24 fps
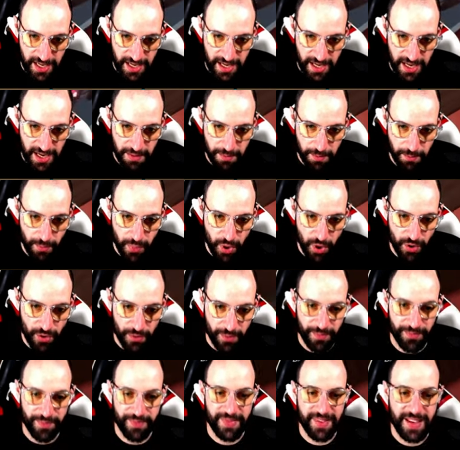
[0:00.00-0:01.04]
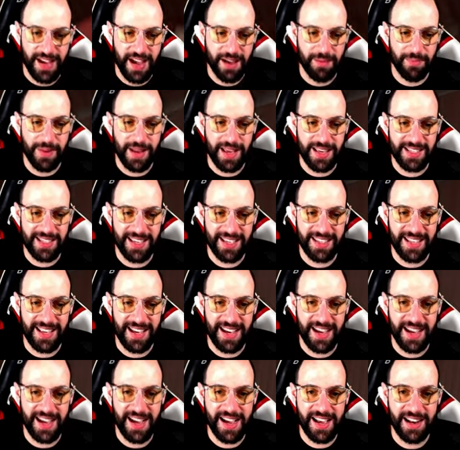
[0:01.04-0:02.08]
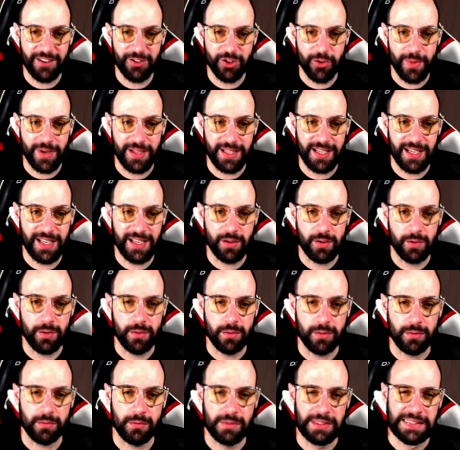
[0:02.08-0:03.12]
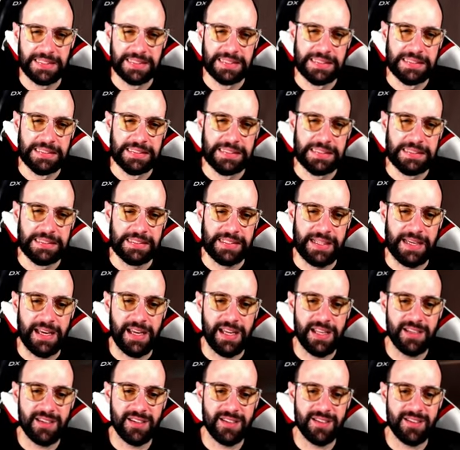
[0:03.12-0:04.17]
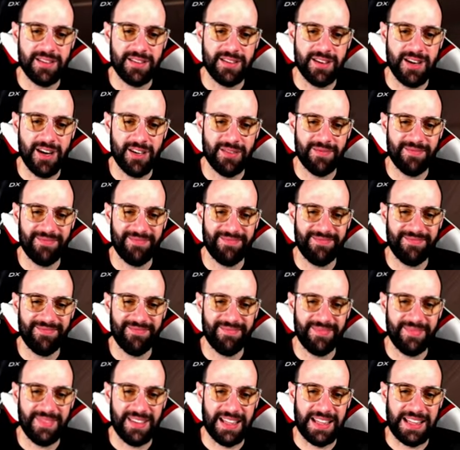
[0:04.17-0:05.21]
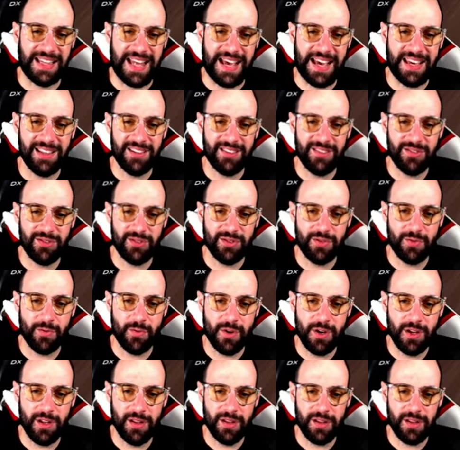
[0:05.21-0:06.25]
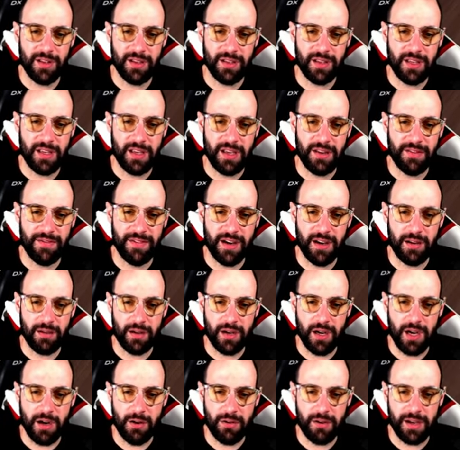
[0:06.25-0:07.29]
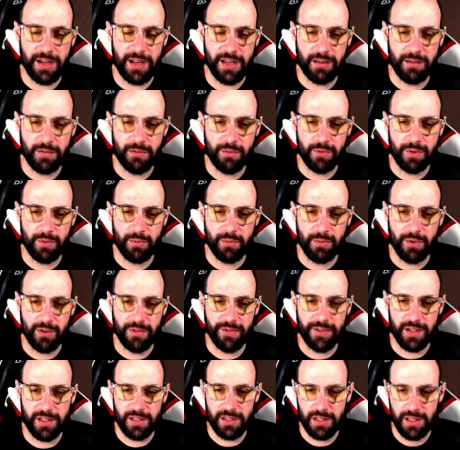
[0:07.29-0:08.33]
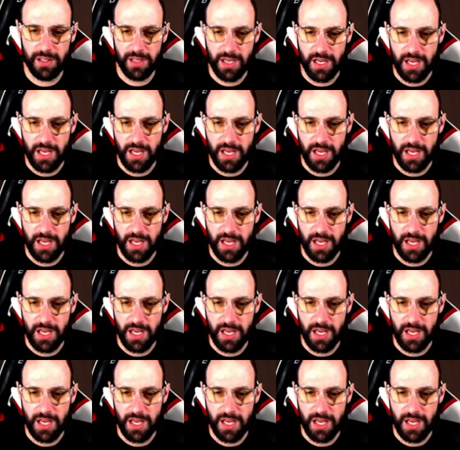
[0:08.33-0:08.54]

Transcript: And boom, I place it and automatically... Oh, it's not aligned to the wall. If I... How can I remove it?